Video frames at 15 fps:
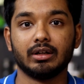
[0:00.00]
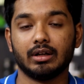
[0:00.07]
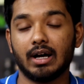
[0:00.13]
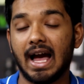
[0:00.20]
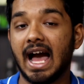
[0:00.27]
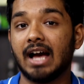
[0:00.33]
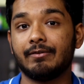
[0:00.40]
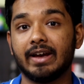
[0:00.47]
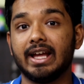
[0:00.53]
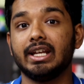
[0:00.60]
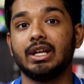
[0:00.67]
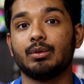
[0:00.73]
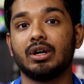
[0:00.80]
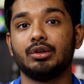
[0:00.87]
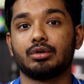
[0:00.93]
have
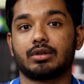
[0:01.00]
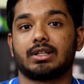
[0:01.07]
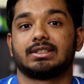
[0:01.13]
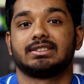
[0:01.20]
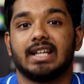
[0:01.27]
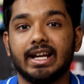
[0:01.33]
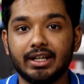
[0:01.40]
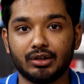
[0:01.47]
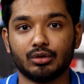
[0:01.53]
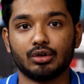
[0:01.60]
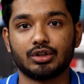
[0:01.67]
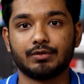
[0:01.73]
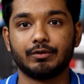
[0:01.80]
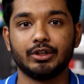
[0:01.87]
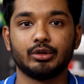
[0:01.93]
anyone to recite
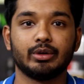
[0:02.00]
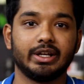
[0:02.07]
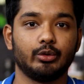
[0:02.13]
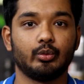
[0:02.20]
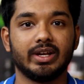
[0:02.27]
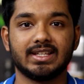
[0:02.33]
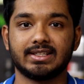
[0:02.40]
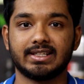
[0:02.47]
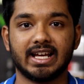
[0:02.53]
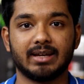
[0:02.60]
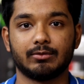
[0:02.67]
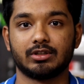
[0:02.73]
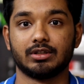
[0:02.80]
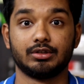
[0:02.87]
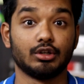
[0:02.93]
notes for you and waste
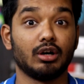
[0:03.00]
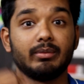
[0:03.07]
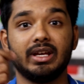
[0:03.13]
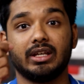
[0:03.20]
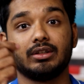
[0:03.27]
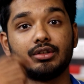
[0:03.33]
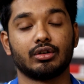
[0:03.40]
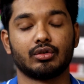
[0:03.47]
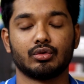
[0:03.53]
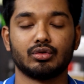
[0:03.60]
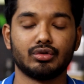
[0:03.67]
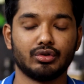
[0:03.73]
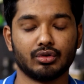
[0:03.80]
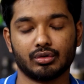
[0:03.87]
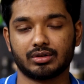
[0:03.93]
time, because you're making your
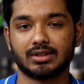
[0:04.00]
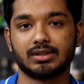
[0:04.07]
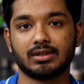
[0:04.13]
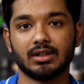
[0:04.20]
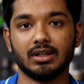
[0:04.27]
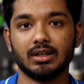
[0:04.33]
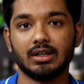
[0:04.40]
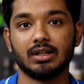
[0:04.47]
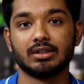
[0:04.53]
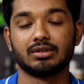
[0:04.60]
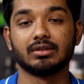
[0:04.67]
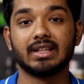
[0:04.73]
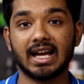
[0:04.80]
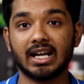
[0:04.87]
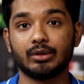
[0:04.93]
own notes.
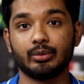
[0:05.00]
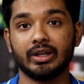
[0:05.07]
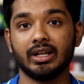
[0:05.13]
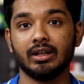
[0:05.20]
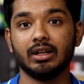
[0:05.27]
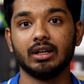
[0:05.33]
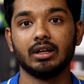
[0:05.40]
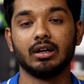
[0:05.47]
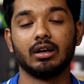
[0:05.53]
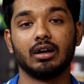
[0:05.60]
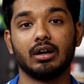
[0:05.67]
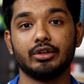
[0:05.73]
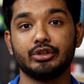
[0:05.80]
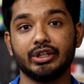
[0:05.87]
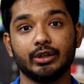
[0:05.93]
So that way,
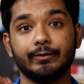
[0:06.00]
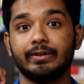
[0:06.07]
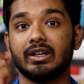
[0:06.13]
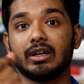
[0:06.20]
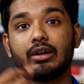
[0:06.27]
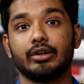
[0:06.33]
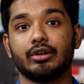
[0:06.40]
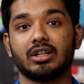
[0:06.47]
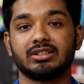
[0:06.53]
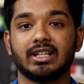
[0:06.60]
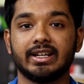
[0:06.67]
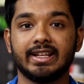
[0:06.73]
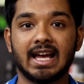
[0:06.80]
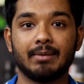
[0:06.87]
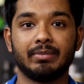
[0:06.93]
you need to figure out your
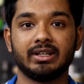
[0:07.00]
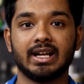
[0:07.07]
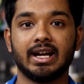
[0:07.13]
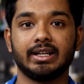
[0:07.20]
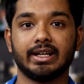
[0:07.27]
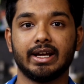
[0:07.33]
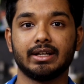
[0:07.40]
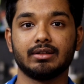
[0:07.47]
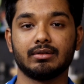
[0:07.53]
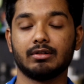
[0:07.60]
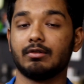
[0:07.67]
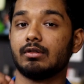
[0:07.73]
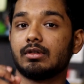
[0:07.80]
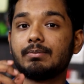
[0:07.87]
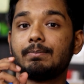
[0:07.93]
study appetite
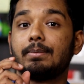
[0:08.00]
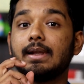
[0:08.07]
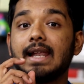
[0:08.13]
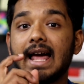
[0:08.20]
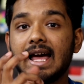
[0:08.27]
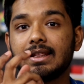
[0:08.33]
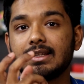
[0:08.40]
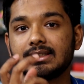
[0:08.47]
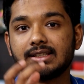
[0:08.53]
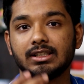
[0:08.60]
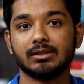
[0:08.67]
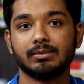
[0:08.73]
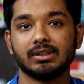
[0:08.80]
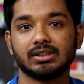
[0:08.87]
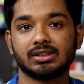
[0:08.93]
and plan the
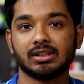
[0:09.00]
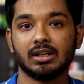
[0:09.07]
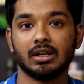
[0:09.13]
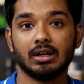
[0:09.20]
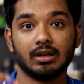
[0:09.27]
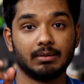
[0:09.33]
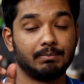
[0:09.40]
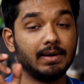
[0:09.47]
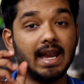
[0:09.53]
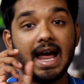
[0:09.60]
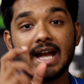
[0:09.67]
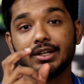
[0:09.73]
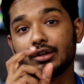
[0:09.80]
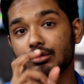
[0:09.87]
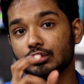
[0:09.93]
syllabus,
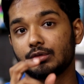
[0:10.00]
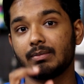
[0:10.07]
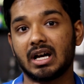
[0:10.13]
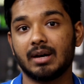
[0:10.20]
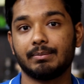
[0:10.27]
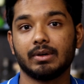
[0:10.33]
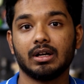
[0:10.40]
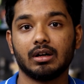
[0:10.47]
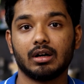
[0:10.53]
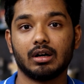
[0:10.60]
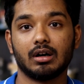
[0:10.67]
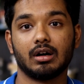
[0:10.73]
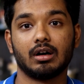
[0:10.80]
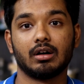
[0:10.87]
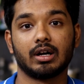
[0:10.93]
plan your roadmap,
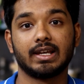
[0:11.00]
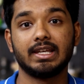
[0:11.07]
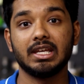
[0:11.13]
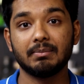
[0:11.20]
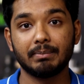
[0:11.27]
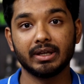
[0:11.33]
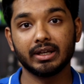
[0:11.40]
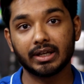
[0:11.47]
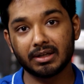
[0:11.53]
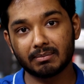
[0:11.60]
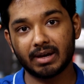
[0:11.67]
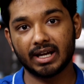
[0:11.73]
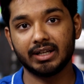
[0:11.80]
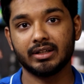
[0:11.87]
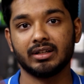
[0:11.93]
keeping in
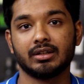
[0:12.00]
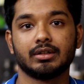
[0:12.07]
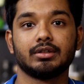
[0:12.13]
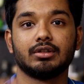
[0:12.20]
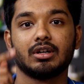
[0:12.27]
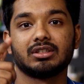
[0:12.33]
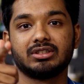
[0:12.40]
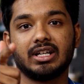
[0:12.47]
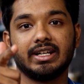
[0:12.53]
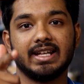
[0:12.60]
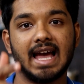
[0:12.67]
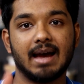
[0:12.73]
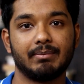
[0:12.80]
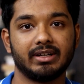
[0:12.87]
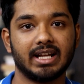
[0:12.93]
mind your
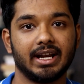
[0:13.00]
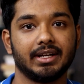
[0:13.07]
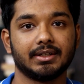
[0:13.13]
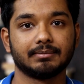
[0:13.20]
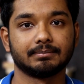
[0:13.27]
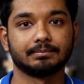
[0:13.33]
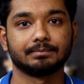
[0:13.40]
study appetite.